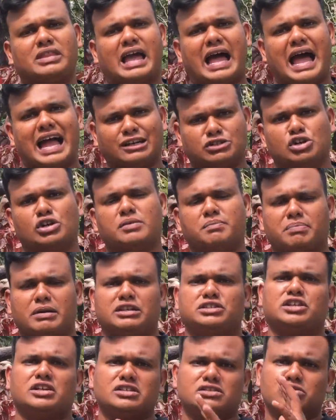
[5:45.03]
actual
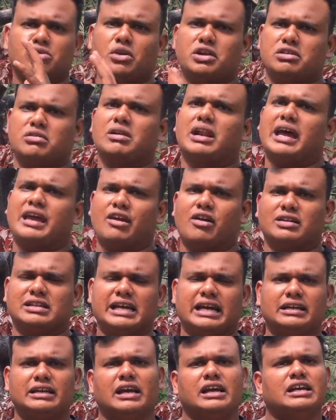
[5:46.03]
impression is going to lie on
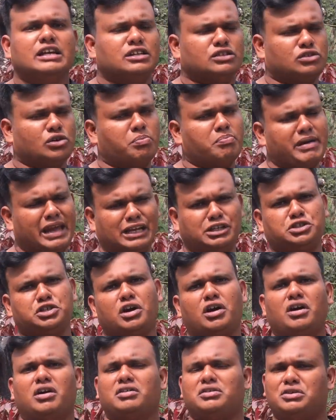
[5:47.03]
that. So make
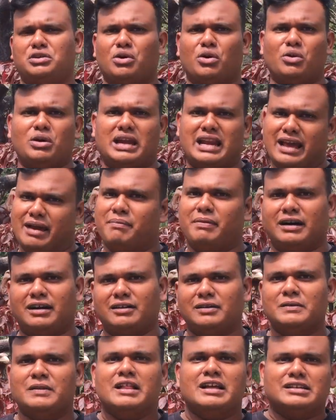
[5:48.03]
sure your labor
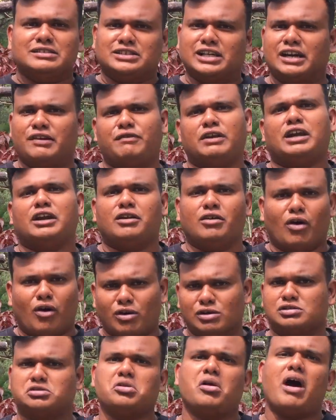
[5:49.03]
certificate
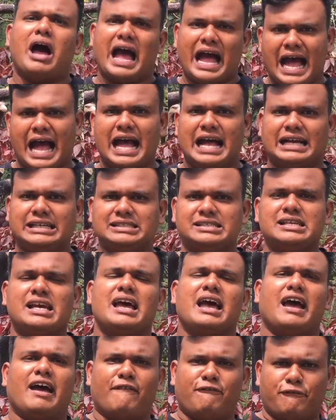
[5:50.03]
also has
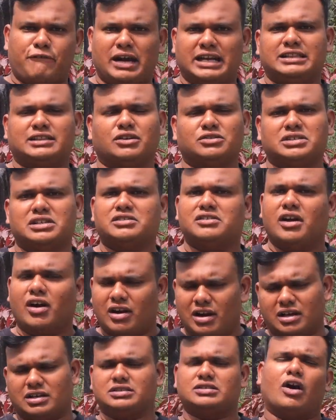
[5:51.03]
a
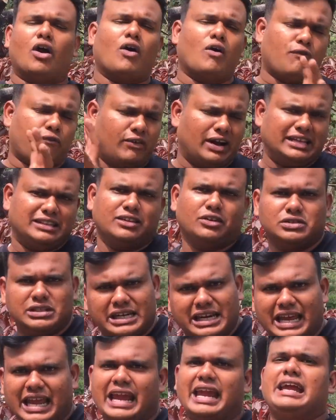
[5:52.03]
$5,000 or
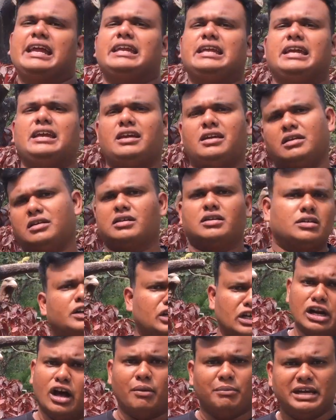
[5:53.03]
5,000 AED
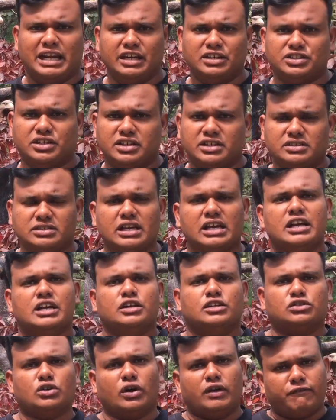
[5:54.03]
denominations.
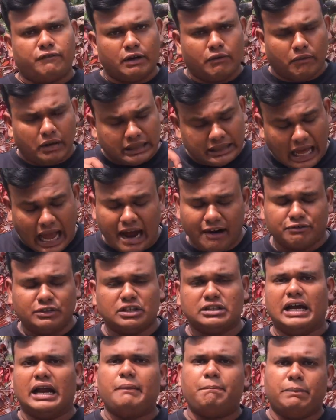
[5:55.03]
So if you, after
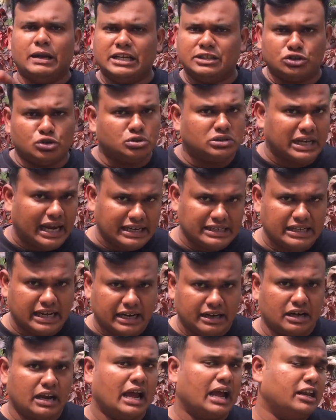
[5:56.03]
that, please do sign that,
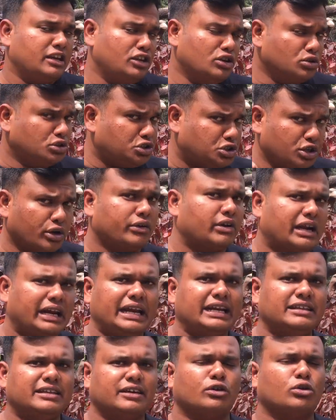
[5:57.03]
and you should
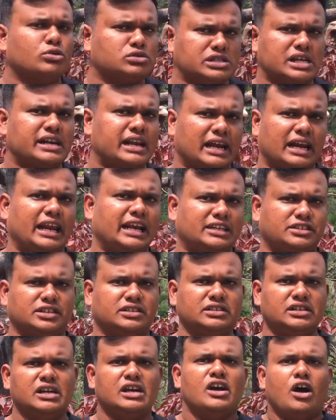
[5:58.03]
read the rules and
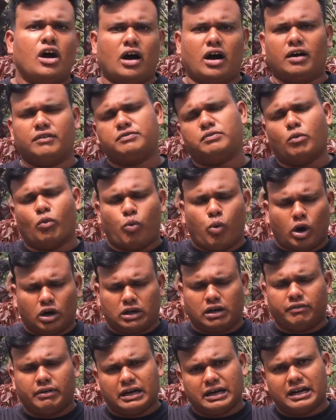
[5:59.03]
regulation of
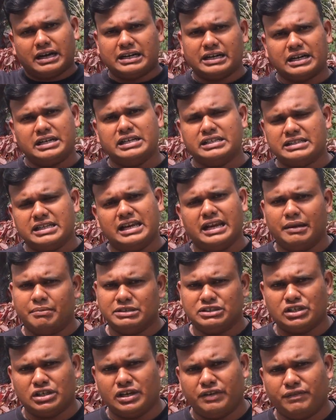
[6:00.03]
whatever written in the labor
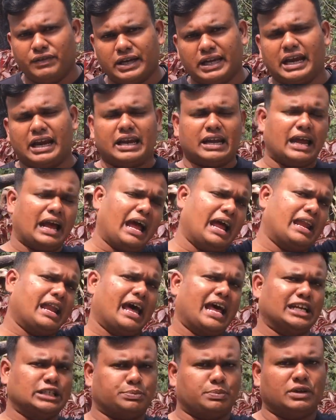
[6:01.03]
certificate and
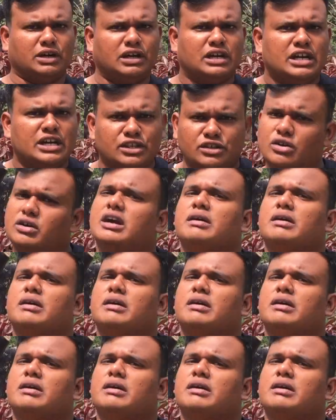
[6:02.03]
as per your